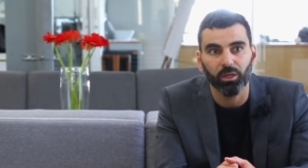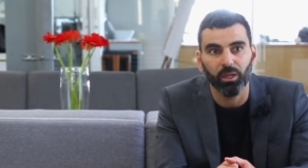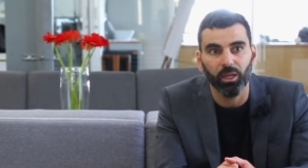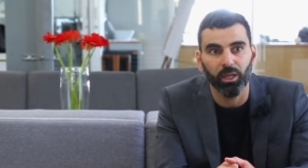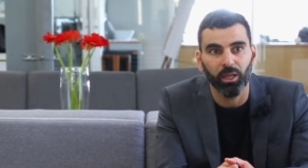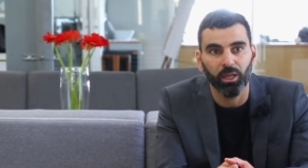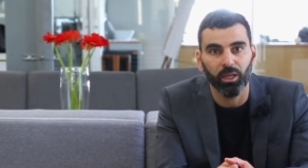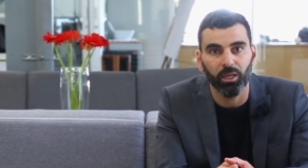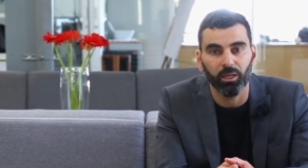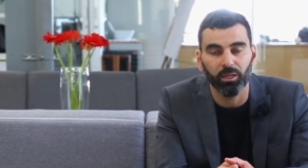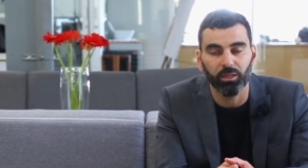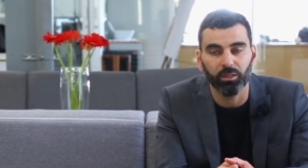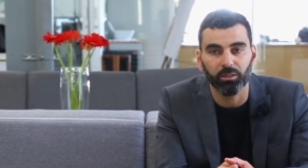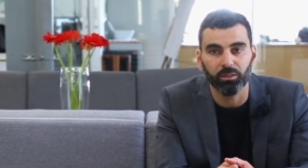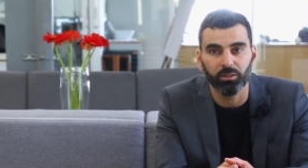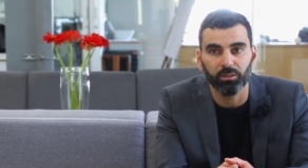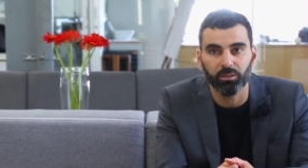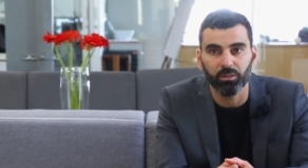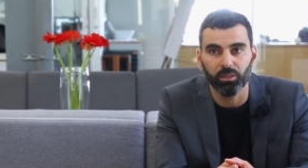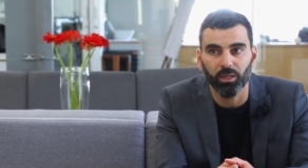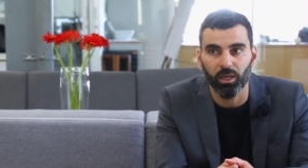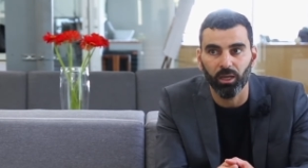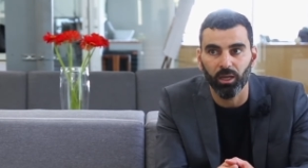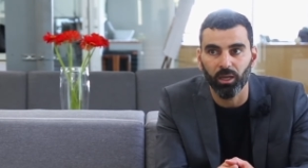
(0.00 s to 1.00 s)

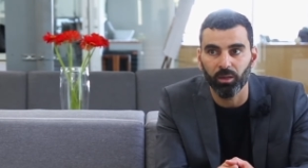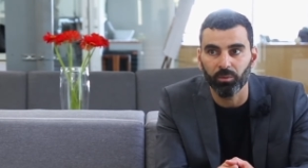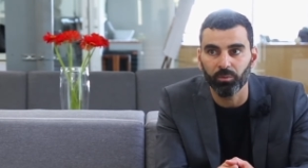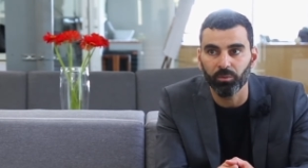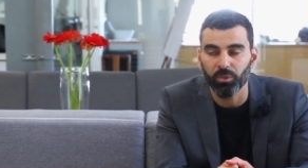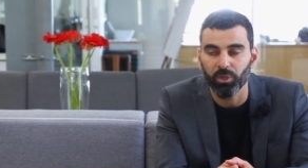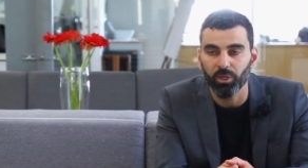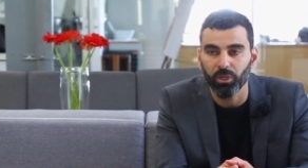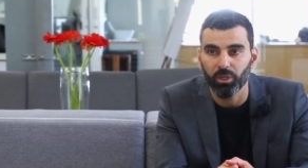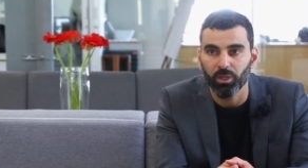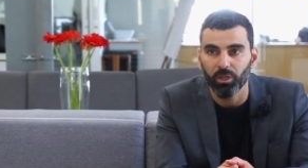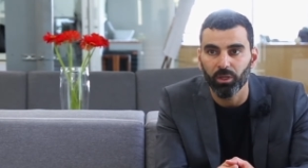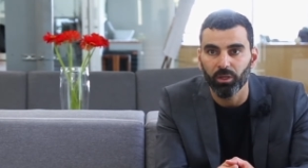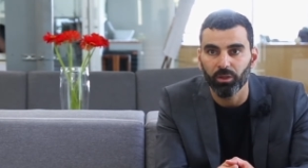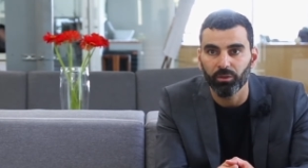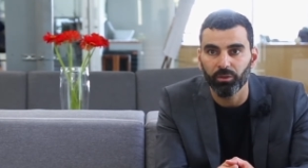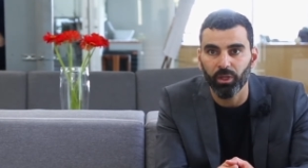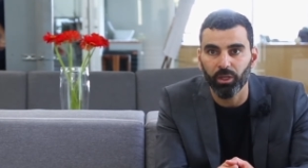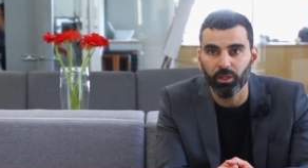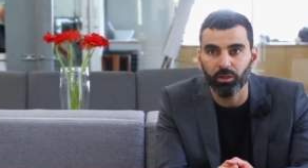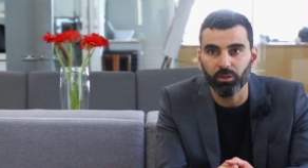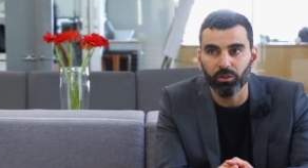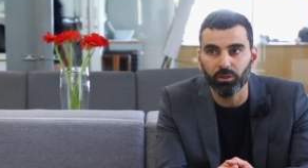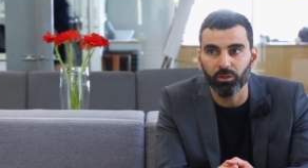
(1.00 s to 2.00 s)
And um,
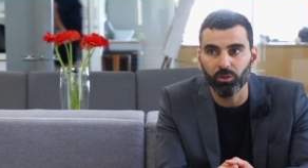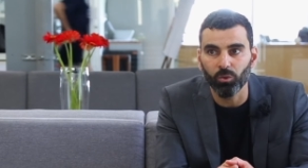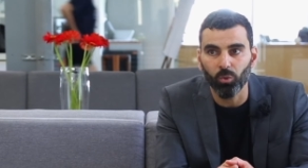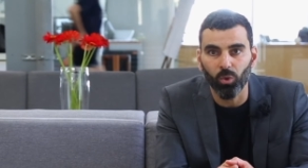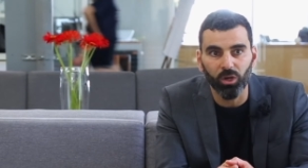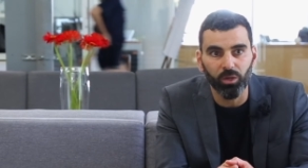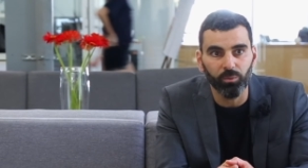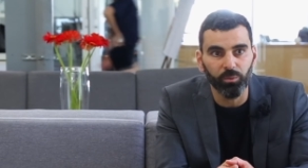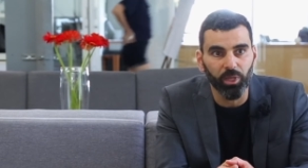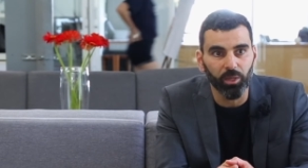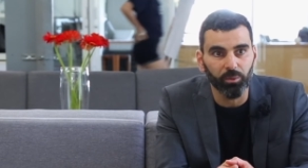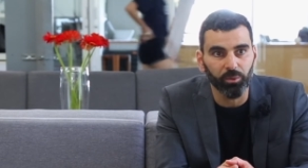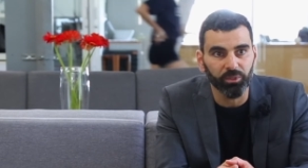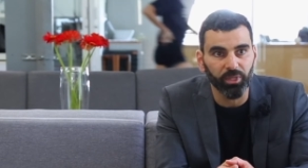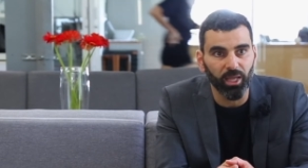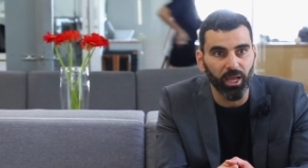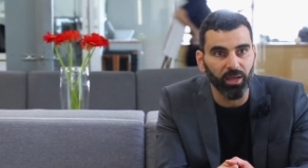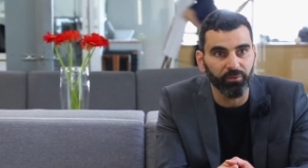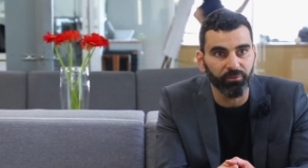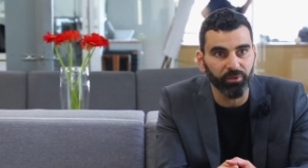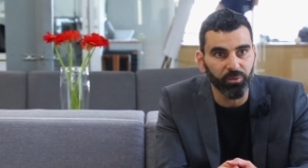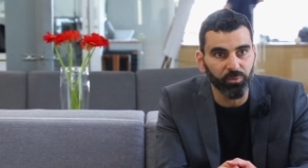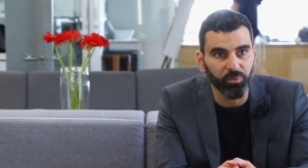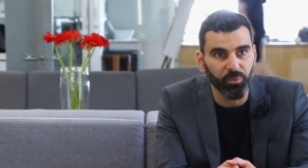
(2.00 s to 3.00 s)
then you want to be able to
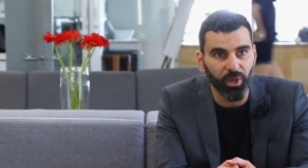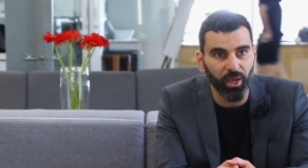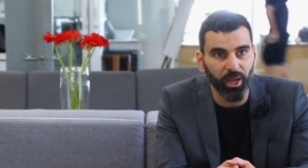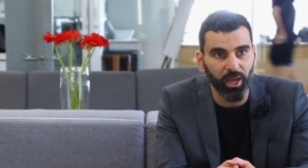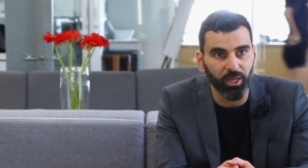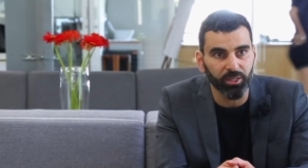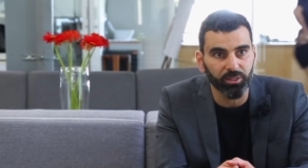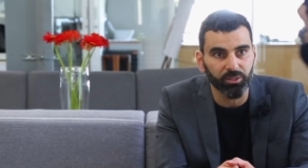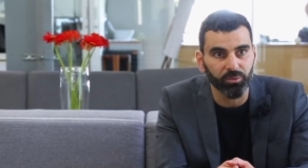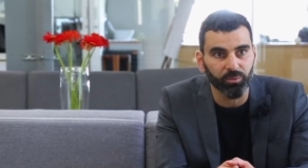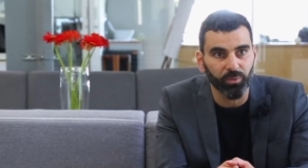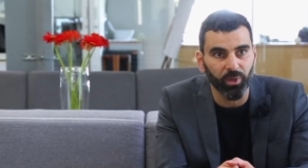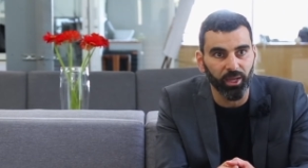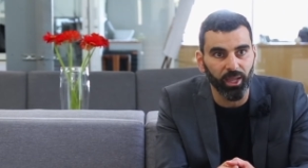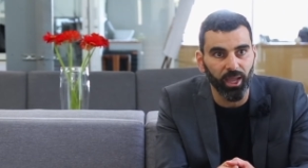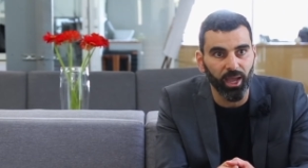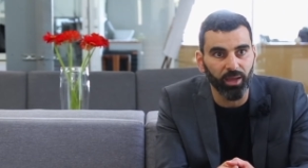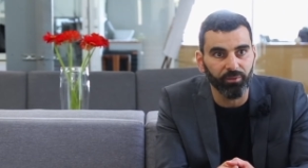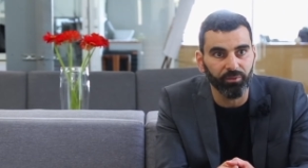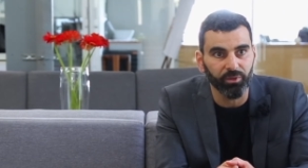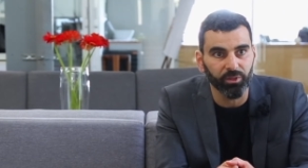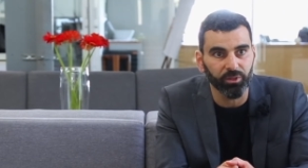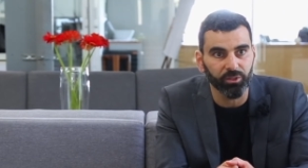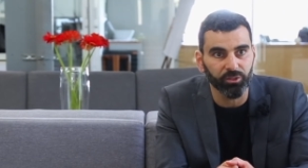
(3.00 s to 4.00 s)
have impact by
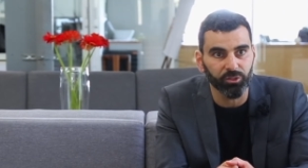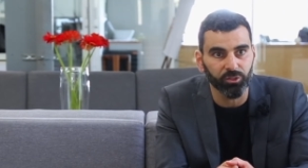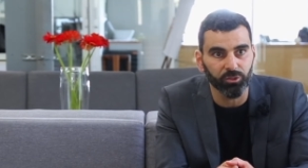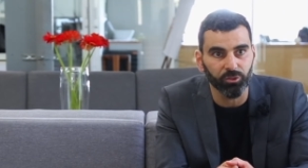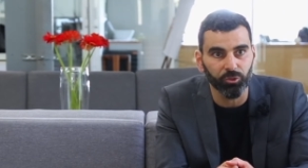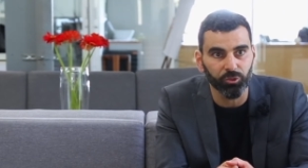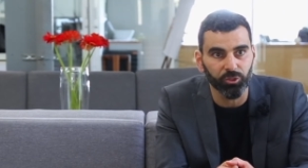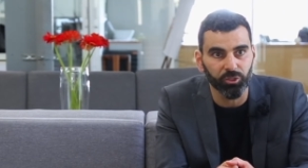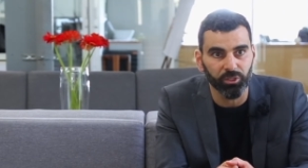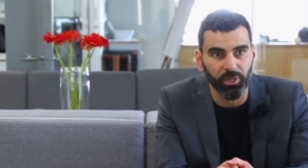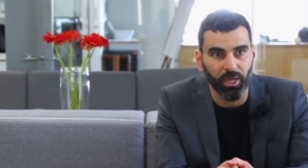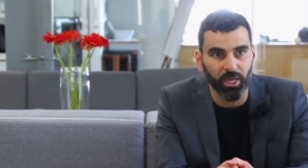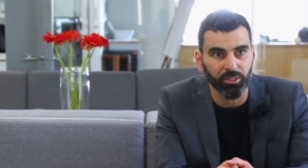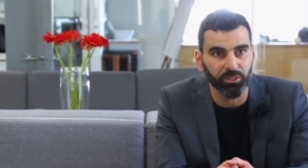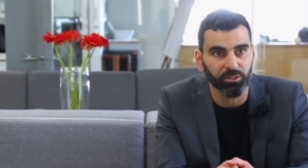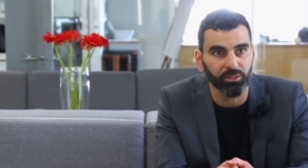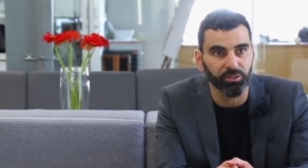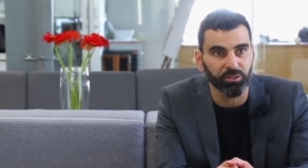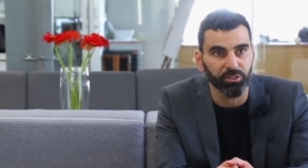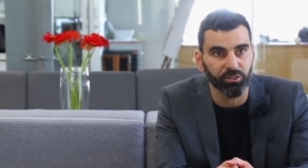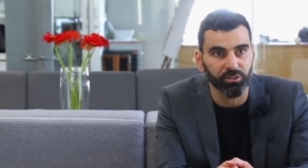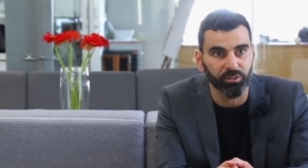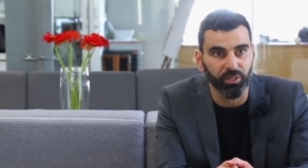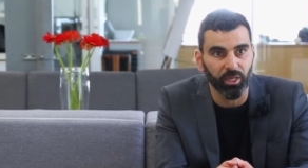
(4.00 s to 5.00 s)
having the solution
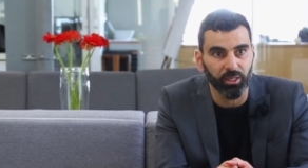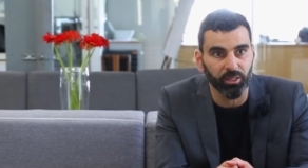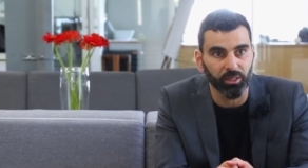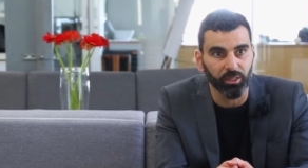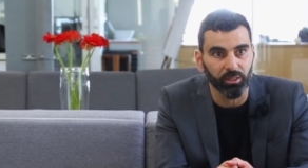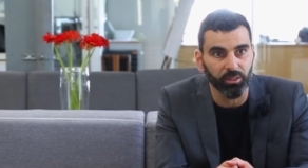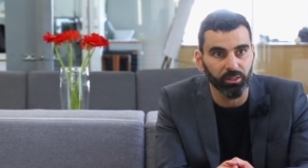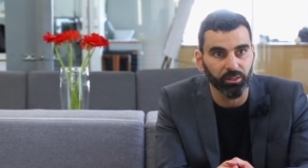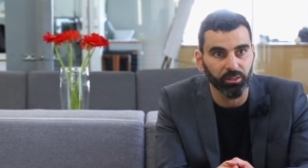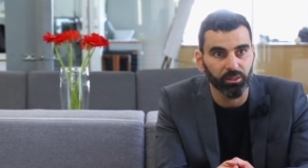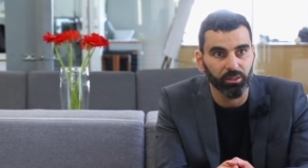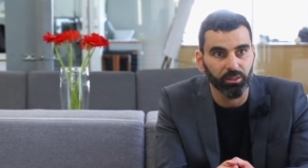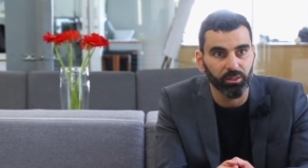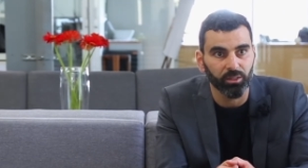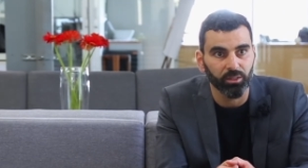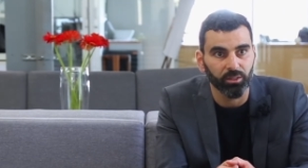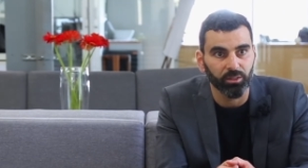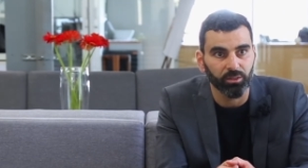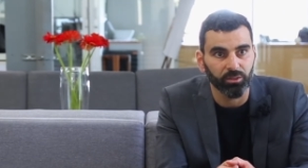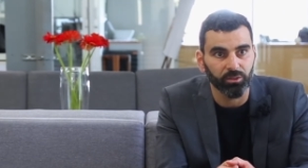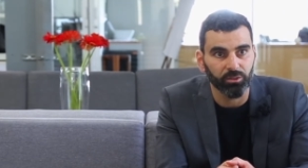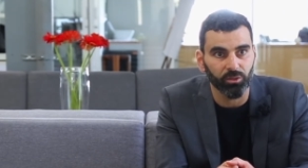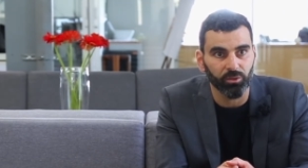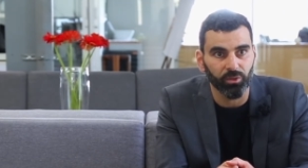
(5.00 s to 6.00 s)
actually sustaining
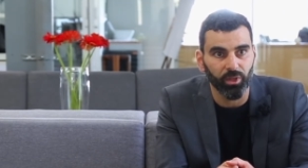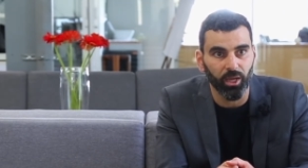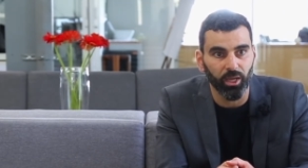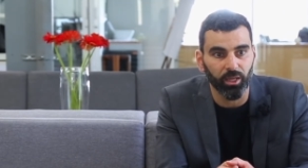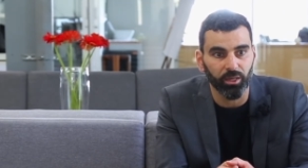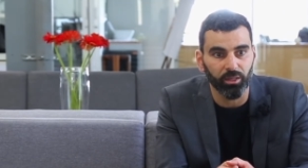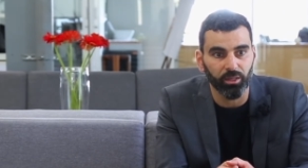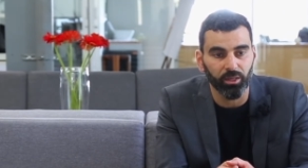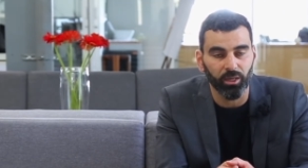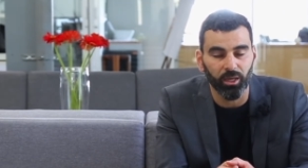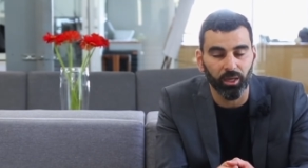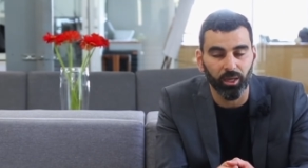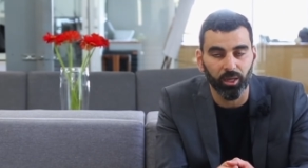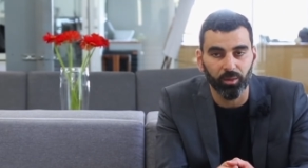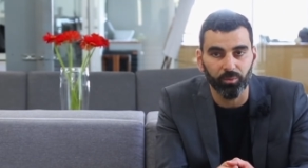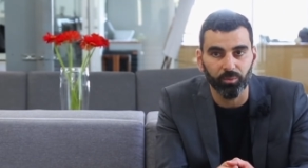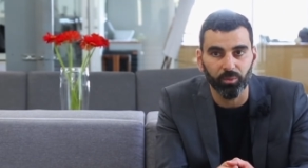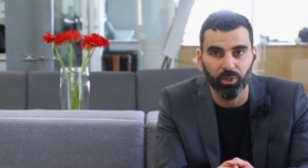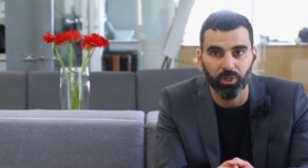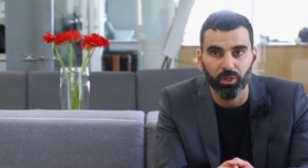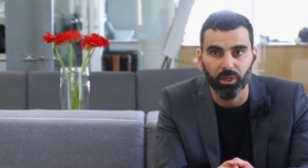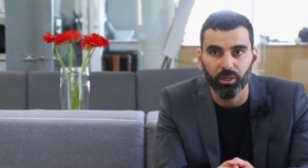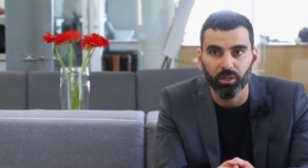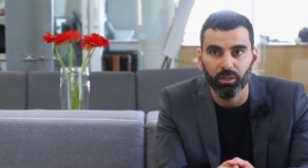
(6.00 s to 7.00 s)
so that um,